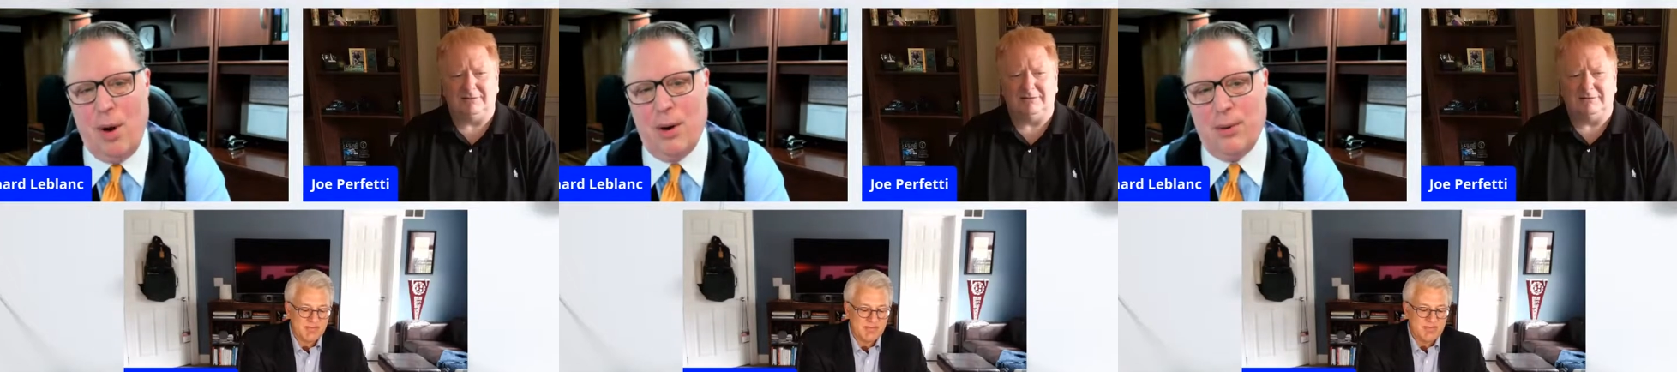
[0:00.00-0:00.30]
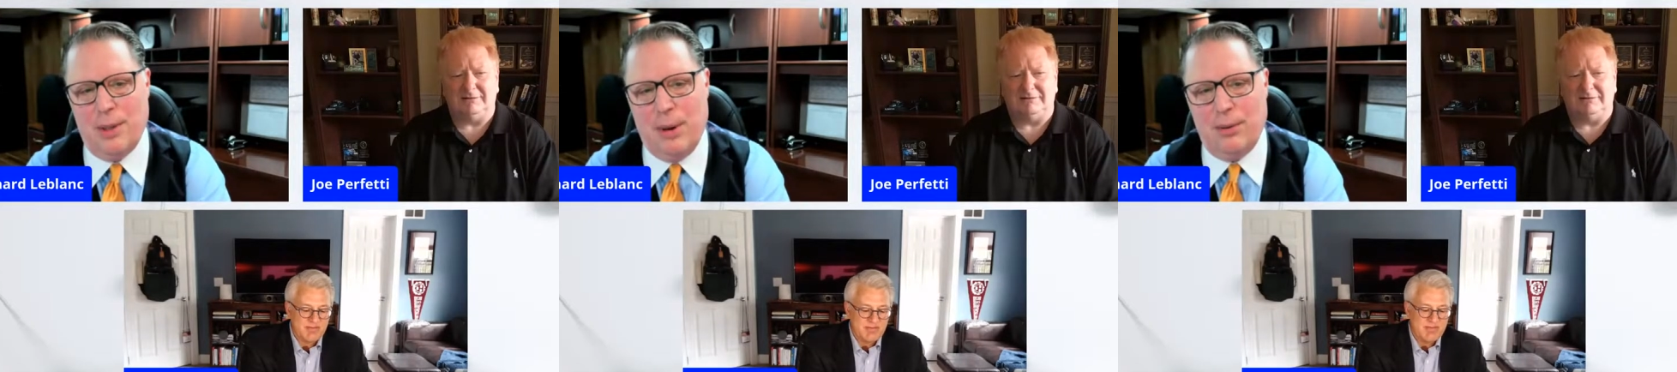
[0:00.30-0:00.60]
Speaker 1: Toronto,
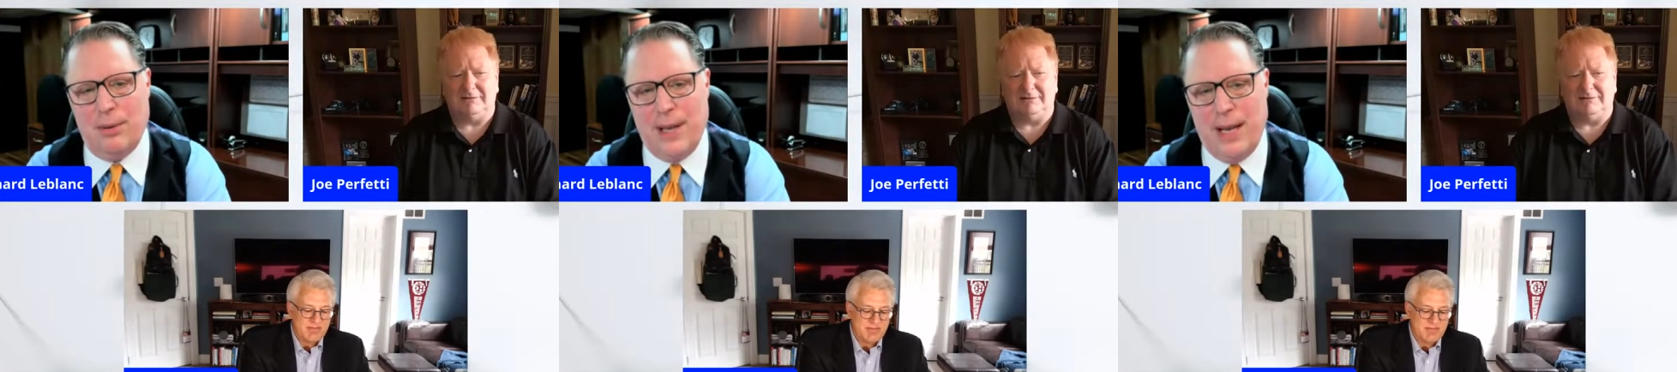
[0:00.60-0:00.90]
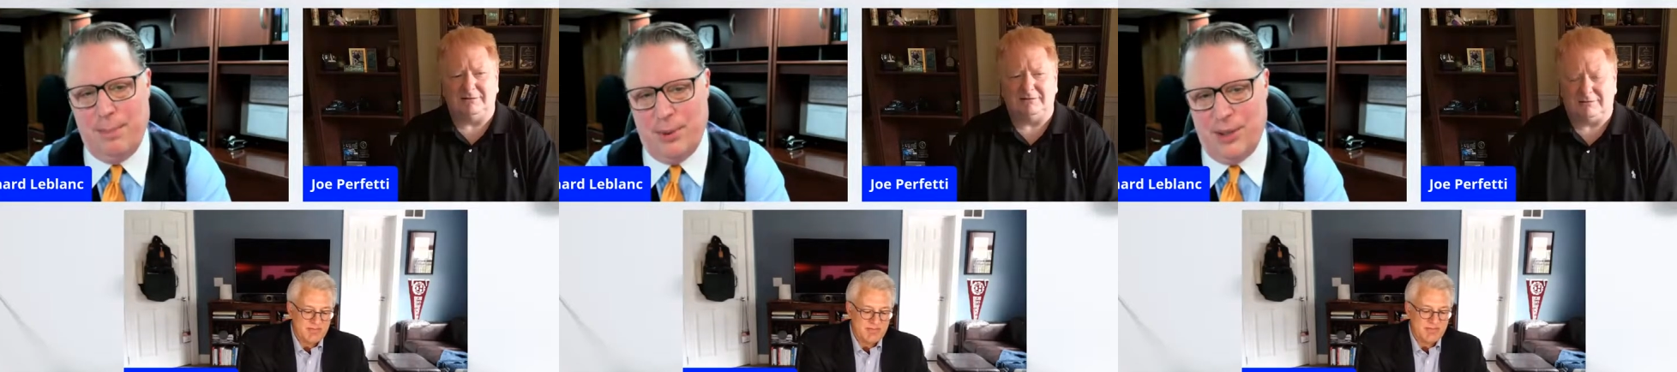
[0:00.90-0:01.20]
it's about
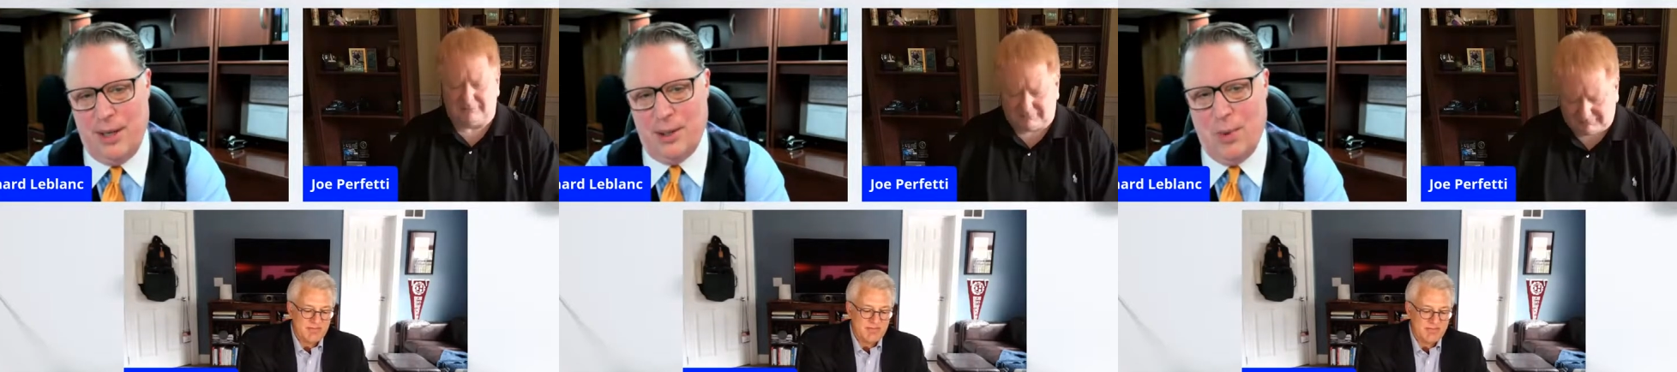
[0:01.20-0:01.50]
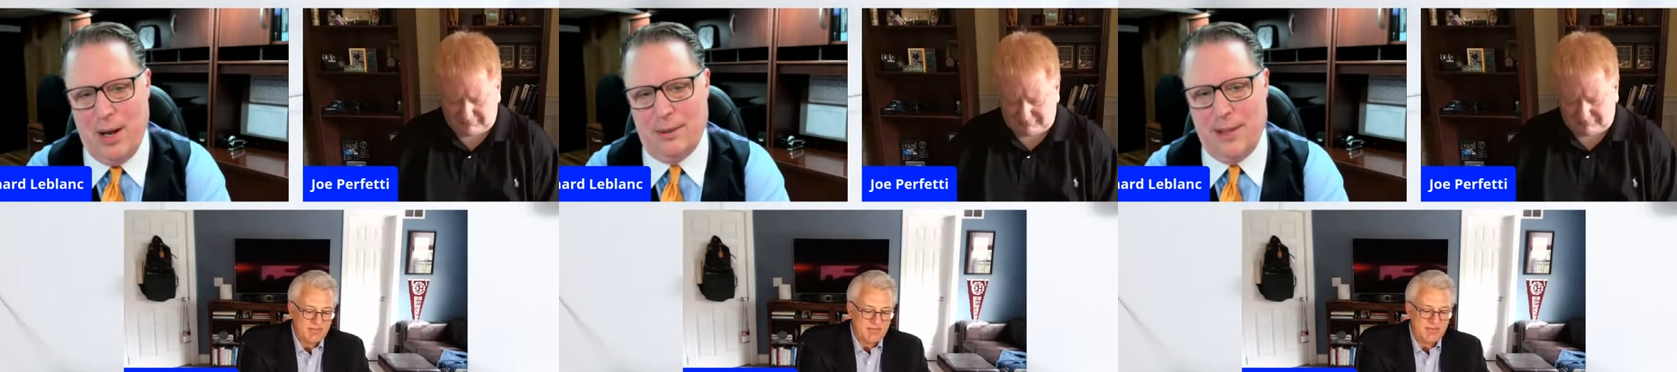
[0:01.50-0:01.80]
ten percent as
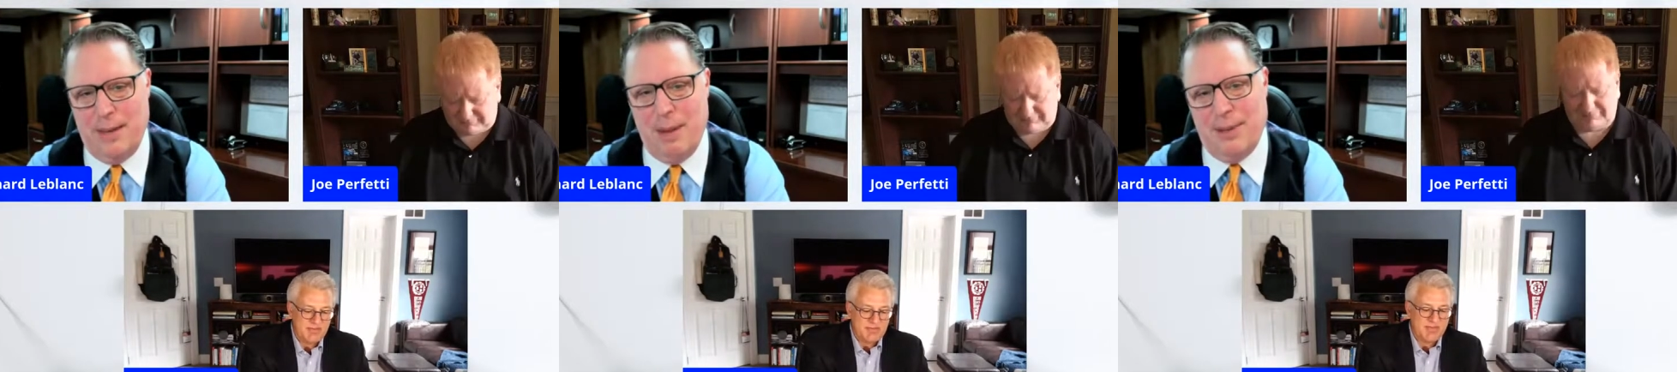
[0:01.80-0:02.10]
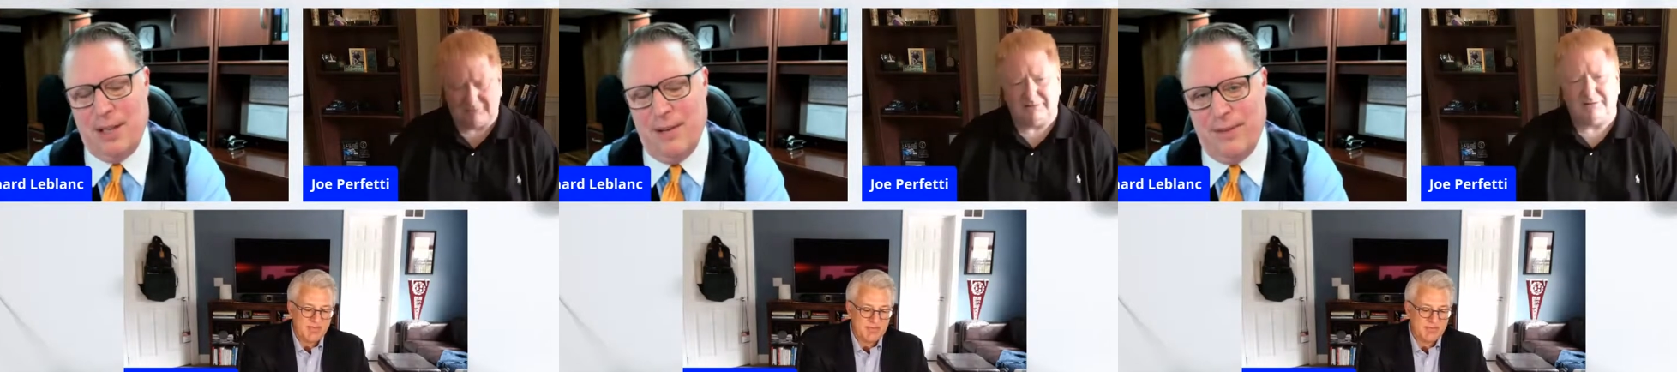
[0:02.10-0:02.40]
well, ten
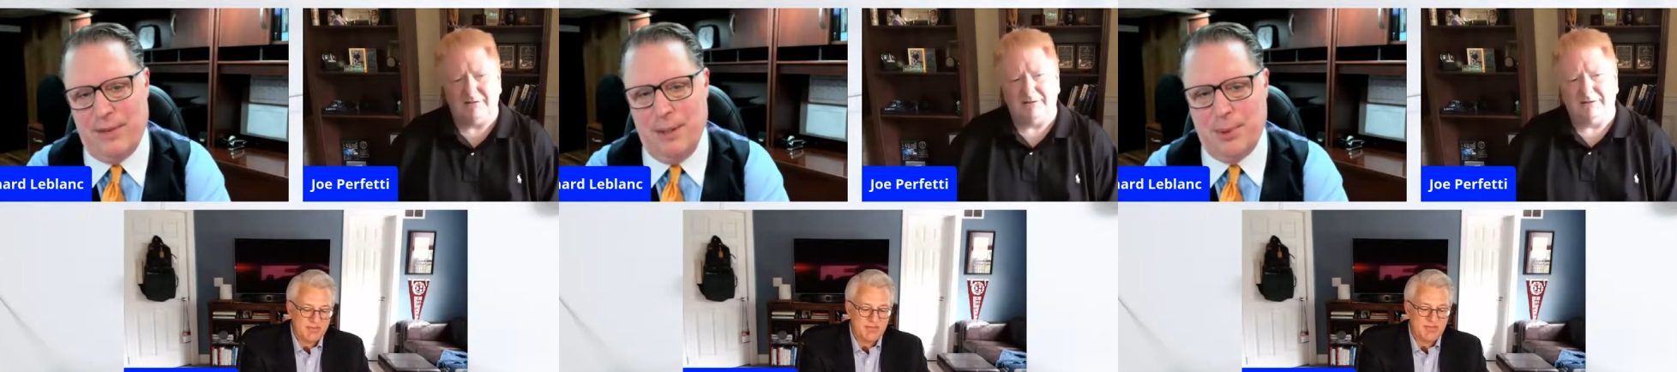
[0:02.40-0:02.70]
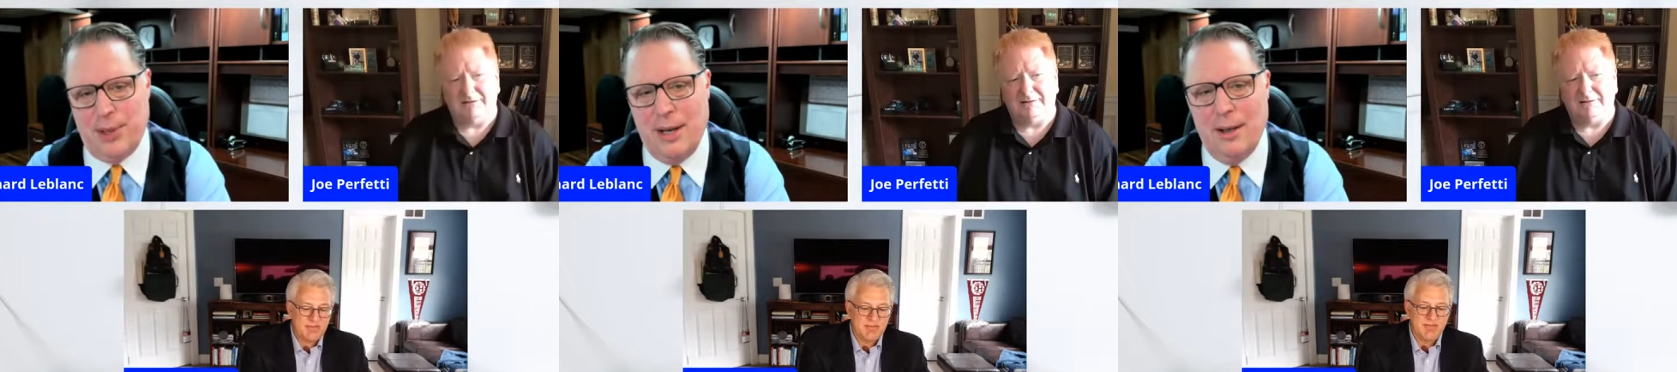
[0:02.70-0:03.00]
maybe 10, 15
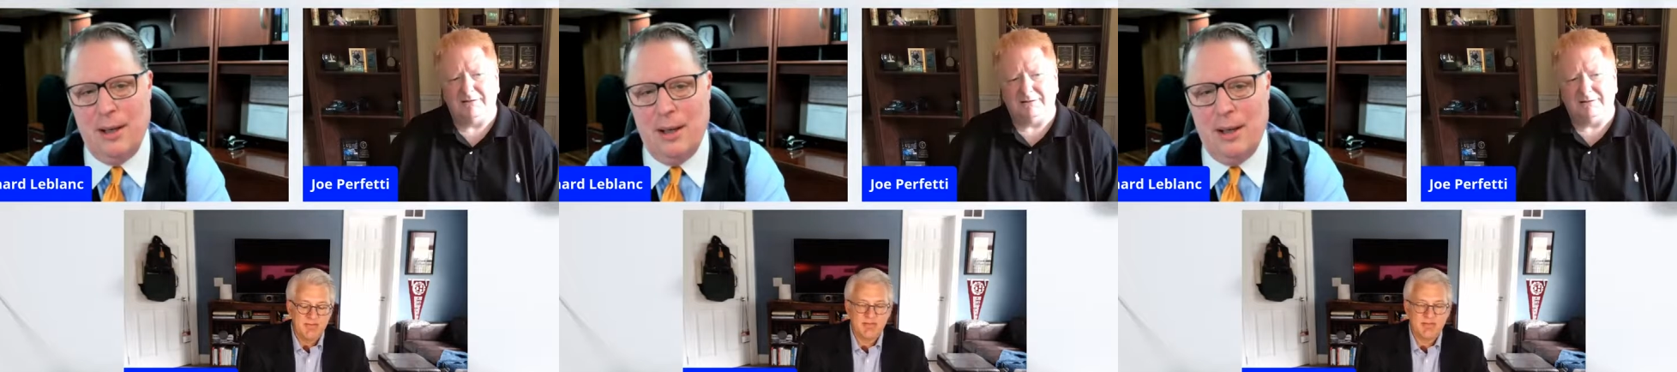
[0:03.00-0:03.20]
percent